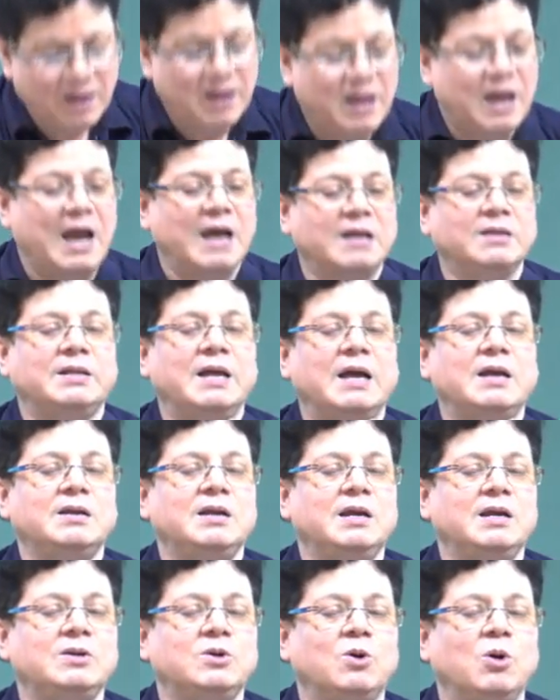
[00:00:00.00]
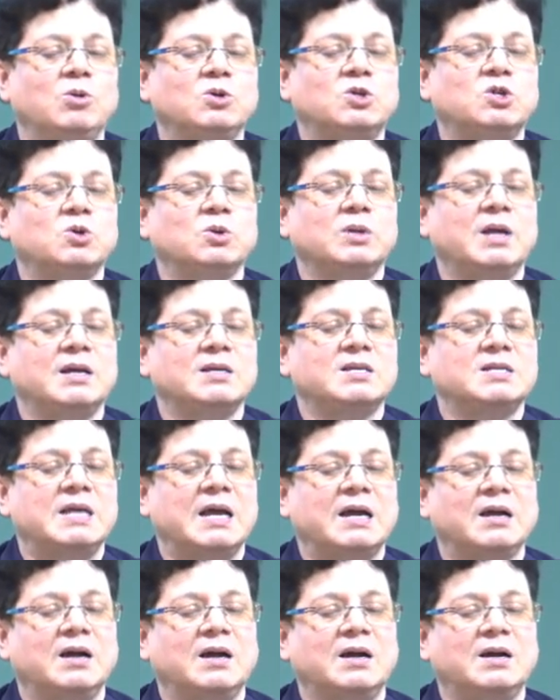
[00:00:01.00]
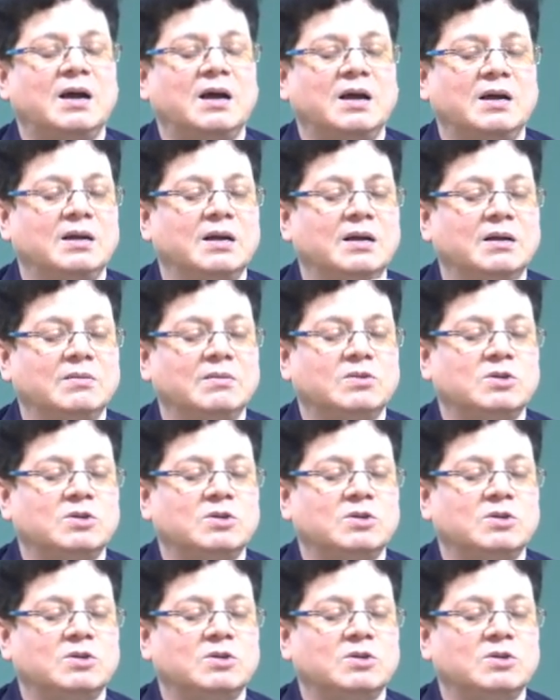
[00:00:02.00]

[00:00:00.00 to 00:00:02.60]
and then it goes to the stagger.